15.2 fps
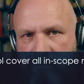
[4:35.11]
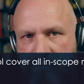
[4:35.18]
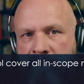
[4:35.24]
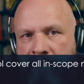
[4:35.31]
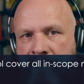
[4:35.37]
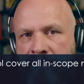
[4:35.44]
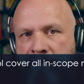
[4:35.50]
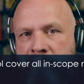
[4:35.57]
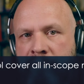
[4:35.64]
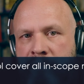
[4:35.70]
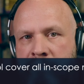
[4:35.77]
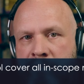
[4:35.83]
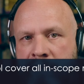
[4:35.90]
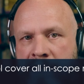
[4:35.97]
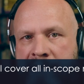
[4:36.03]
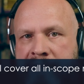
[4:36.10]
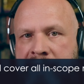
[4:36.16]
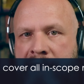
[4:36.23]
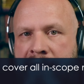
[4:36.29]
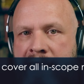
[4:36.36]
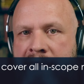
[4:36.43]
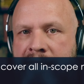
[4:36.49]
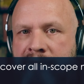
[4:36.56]
Then, is
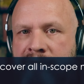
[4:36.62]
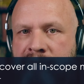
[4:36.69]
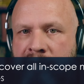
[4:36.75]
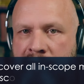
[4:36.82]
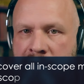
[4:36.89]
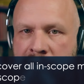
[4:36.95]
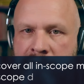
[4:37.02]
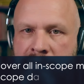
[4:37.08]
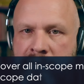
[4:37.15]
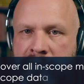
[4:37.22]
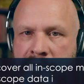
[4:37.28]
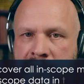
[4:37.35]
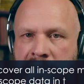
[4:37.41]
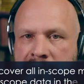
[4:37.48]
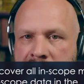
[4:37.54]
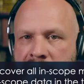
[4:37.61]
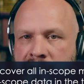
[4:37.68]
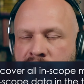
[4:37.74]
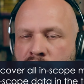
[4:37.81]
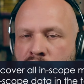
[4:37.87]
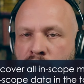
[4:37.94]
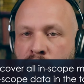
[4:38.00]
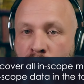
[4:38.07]
there anything that
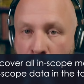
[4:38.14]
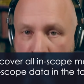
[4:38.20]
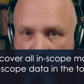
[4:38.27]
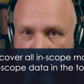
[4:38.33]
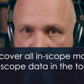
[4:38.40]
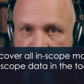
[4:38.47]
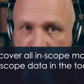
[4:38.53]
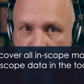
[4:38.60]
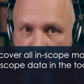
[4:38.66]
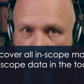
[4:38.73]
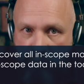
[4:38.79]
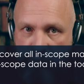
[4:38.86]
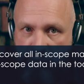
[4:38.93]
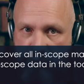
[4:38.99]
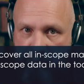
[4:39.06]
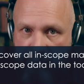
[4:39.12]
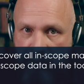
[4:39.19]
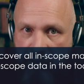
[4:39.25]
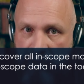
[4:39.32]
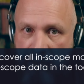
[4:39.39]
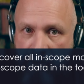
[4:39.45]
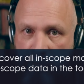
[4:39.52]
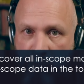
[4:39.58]
is not in scope for
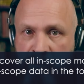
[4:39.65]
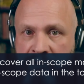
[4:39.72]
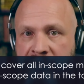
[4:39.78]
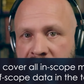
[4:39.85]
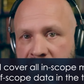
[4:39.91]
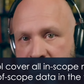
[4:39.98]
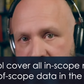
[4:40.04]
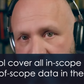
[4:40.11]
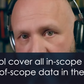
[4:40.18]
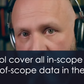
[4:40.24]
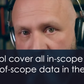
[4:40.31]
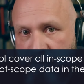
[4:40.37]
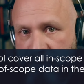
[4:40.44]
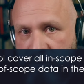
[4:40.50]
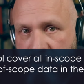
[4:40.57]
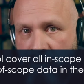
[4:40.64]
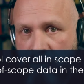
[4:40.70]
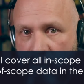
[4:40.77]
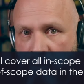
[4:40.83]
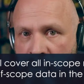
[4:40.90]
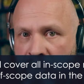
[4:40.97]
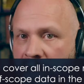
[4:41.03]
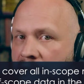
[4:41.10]
SPLA or CSP hosting
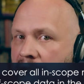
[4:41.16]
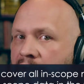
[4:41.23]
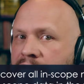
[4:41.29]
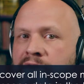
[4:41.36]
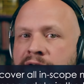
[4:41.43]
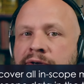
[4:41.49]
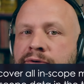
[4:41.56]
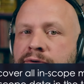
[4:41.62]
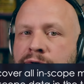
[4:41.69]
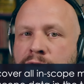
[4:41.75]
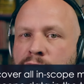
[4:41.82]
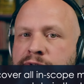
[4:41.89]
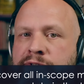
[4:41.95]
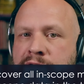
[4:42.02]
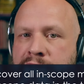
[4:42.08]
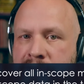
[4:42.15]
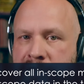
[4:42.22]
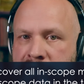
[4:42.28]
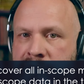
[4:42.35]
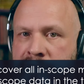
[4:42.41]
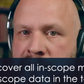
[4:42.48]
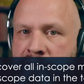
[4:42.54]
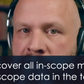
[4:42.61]
or other hosting
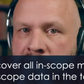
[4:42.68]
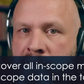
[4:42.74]
needs?